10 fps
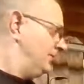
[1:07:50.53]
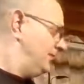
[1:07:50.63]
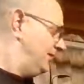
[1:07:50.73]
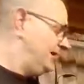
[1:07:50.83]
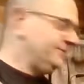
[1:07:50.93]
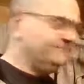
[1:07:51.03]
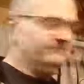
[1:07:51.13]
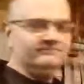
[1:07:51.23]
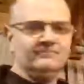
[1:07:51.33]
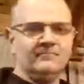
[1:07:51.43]
but hey,
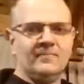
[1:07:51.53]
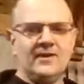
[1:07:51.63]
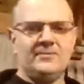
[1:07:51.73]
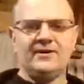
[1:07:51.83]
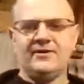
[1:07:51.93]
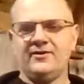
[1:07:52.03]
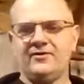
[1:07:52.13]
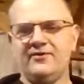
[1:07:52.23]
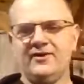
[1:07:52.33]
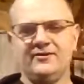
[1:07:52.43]
I'm gonna get
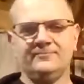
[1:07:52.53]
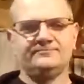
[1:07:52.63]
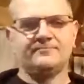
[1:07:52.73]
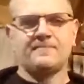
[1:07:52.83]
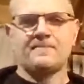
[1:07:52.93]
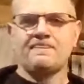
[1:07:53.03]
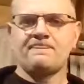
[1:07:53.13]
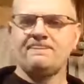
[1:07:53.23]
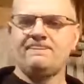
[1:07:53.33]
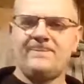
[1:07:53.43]
off here.
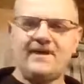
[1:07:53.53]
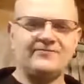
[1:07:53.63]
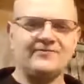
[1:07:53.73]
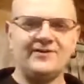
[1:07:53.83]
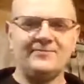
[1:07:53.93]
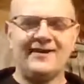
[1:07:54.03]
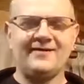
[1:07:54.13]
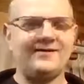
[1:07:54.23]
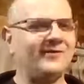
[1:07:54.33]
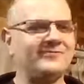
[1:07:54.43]
Thanks for coming
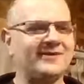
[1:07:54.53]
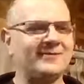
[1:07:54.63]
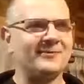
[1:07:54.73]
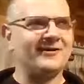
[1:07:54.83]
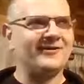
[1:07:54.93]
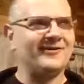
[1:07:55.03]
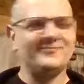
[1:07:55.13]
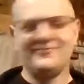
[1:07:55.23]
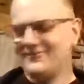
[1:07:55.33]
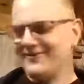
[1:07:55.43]
out. I know I've said I'm gonna get
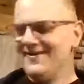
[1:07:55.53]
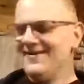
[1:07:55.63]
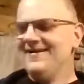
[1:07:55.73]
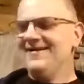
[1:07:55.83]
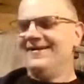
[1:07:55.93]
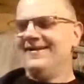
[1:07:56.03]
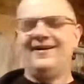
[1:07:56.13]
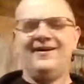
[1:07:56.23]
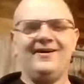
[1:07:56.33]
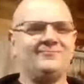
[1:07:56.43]
off before.
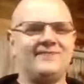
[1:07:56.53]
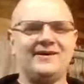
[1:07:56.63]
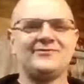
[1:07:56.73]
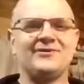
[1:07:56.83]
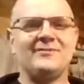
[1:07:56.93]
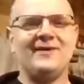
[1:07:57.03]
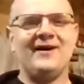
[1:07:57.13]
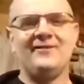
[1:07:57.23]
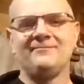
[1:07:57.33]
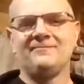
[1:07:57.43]
Uh, thanks for coming
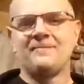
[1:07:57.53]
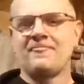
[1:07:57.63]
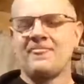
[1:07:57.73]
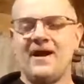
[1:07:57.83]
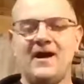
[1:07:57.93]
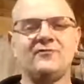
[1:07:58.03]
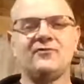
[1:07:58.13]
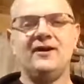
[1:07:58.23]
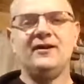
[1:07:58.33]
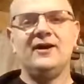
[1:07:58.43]
out have a
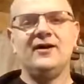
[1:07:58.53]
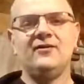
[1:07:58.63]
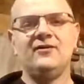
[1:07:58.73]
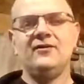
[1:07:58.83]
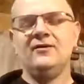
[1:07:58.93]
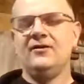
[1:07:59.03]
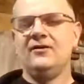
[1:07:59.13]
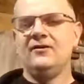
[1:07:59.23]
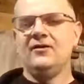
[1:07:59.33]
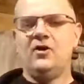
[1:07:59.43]
great night, all.
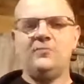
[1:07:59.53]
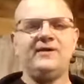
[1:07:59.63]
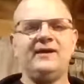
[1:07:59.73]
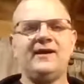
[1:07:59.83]
Hope you